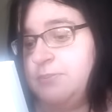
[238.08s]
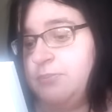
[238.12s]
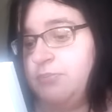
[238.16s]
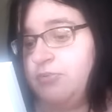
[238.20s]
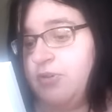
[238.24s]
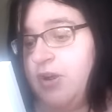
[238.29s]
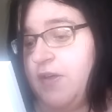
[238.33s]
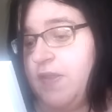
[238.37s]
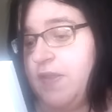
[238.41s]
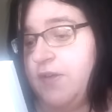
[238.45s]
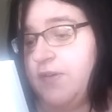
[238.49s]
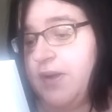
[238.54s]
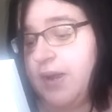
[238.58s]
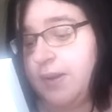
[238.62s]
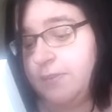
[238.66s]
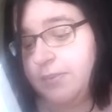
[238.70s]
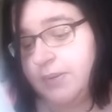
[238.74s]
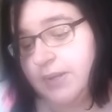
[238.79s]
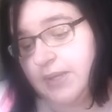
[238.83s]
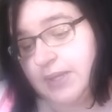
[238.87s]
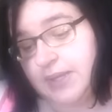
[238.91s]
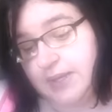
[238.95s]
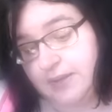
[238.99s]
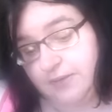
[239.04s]
brother, I
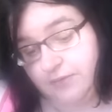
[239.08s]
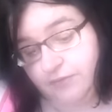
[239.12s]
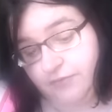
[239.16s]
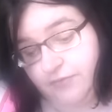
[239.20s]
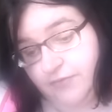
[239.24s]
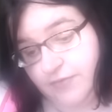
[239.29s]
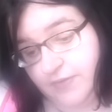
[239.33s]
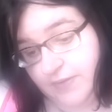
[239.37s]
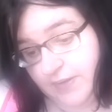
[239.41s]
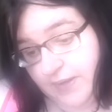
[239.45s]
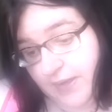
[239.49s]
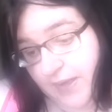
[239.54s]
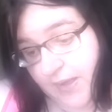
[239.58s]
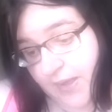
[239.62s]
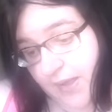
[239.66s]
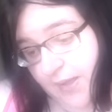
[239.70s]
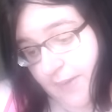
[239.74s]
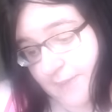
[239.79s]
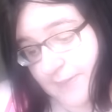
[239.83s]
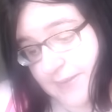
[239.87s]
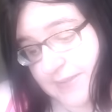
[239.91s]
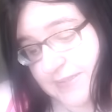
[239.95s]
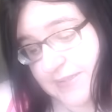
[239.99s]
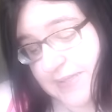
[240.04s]
believe.
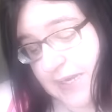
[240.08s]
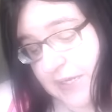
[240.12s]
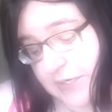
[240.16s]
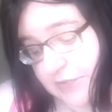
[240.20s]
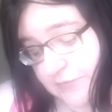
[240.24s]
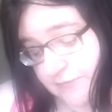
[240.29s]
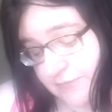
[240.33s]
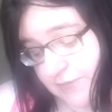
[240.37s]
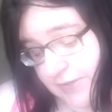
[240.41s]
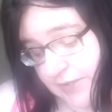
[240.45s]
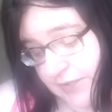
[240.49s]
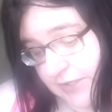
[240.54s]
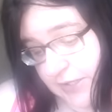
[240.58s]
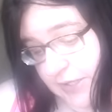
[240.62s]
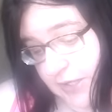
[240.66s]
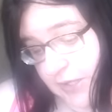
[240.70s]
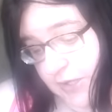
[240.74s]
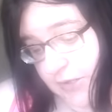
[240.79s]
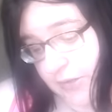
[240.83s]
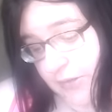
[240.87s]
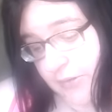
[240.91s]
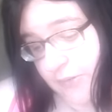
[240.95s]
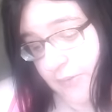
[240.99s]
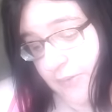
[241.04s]
It sounded really
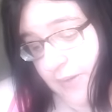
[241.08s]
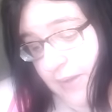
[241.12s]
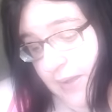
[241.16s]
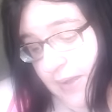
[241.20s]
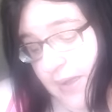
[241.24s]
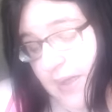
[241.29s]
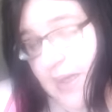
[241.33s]
cute,